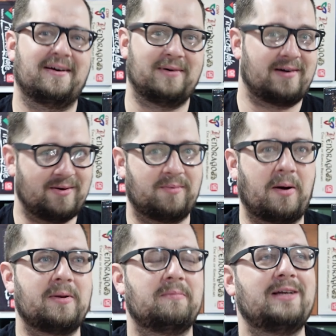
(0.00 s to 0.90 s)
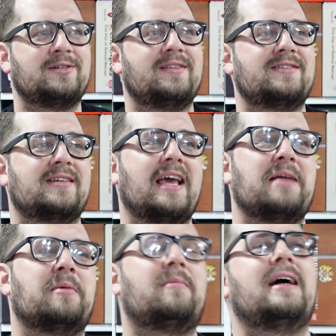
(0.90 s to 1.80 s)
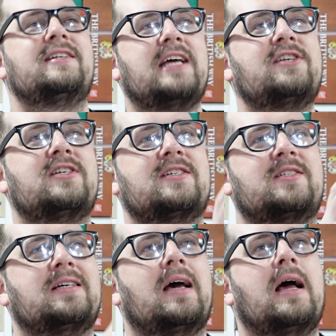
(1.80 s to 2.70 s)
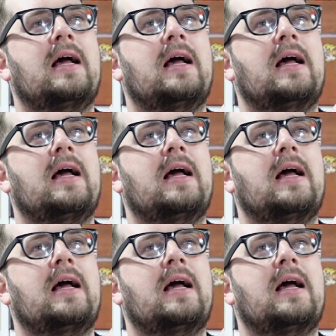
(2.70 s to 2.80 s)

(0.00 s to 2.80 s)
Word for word: where I will probably mention this again, but my intention is to